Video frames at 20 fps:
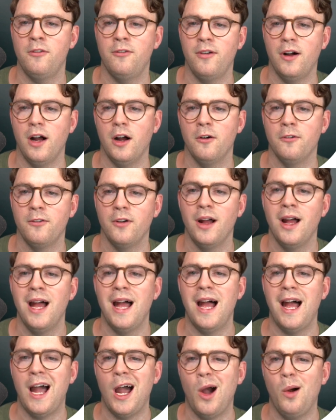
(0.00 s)
file for
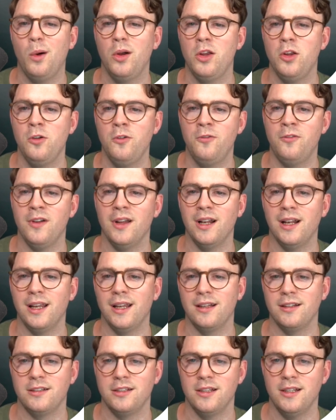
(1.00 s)
how are you
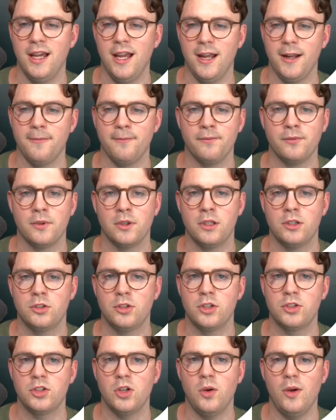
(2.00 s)
feeling today.
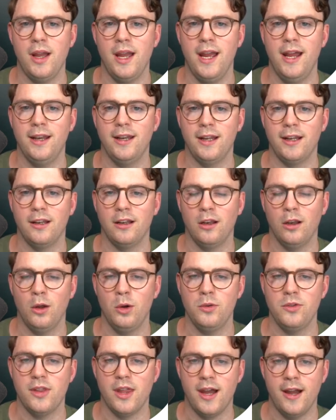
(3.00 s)
So let's go ahead and
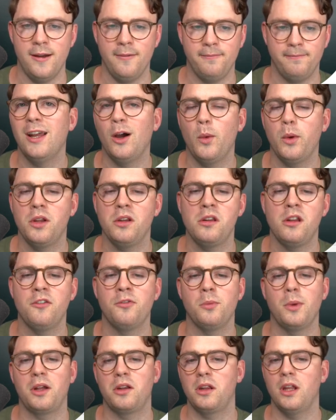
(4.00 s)
load that. Now we can see
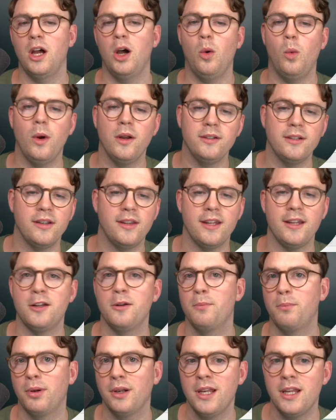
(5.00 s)
from Excel, when did they
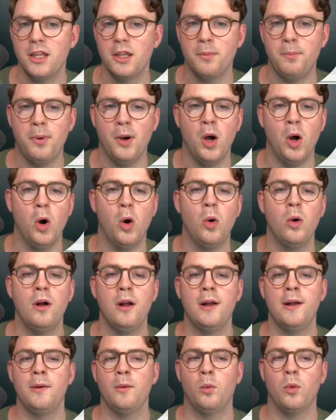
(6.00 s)
complete the poll,
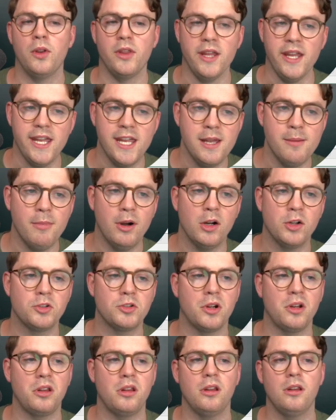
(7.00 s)
what the email
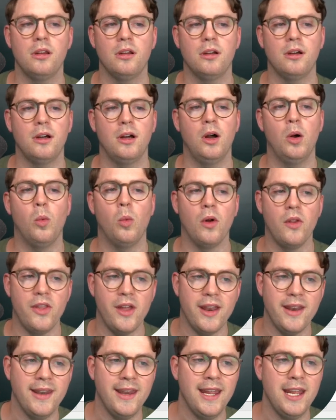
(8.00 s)
addresses are, what
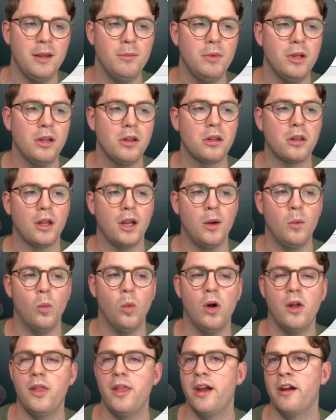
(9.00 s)
their name is, and
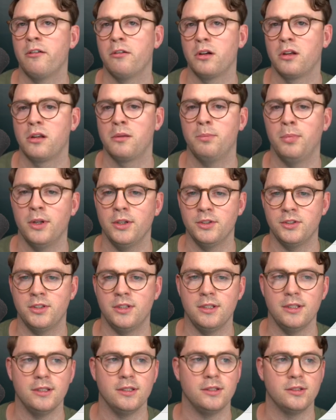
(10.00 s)
what their response
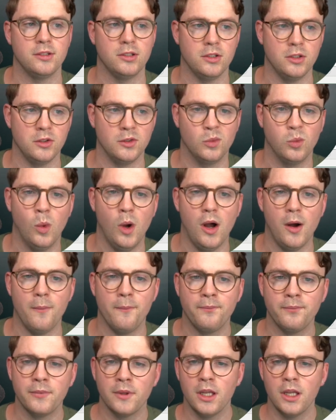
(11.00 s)
is as well.